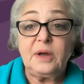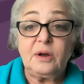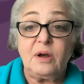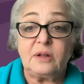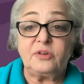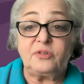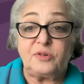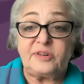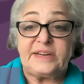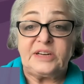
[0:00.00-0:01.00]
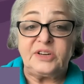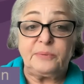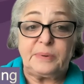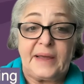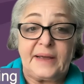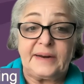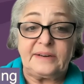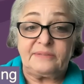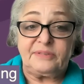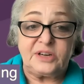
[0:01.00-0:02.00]
called Strategic Planning
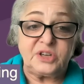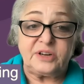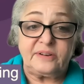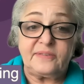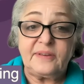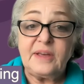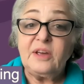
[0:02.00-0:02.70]
Definitions.